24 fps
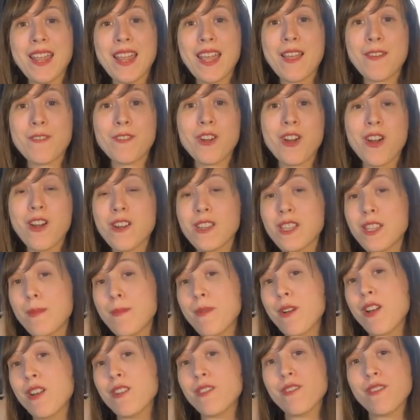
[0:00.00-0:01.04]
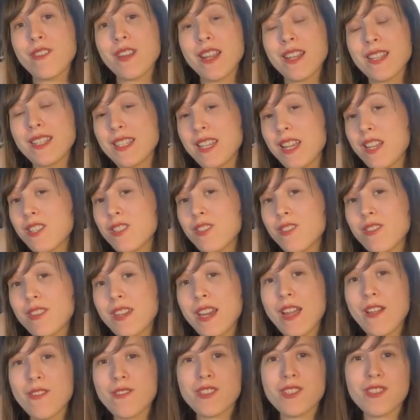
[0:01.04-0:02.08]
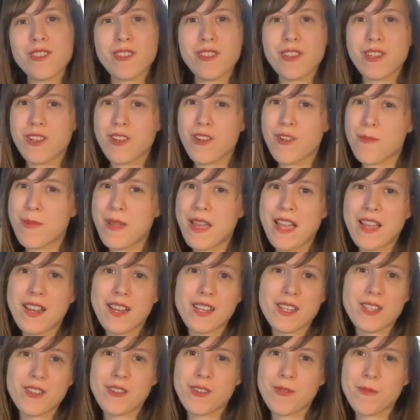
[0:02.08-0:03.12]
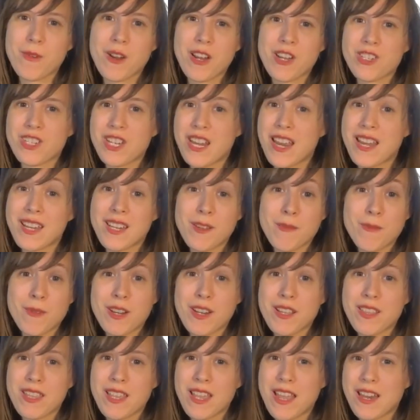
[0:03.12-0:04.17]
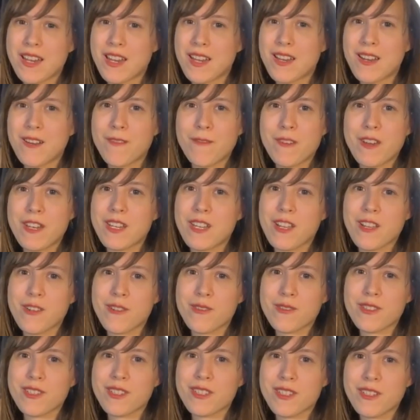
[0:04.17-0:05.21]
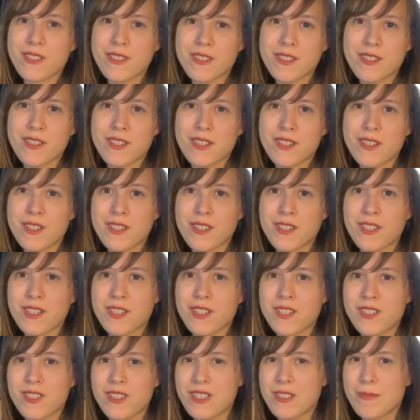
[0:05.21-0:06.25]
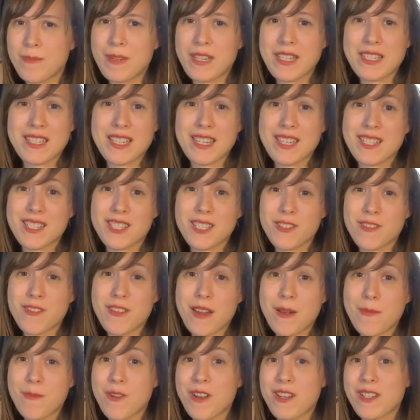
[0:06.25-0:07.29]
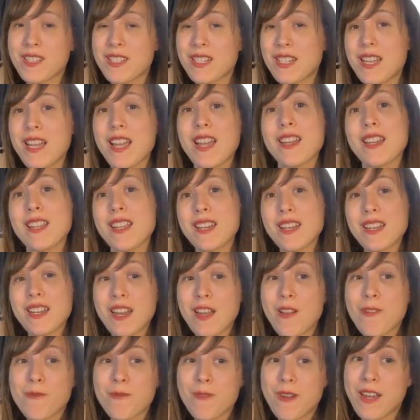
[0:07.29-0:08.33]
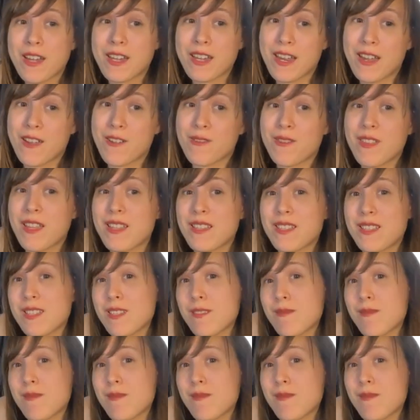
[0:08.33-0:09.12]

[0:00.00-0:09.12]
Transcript: I have Carly Bonderud Uncensored now, so you can go back and you can watch any one of the edited videos. Just because Instagram wants to cut in and out right now,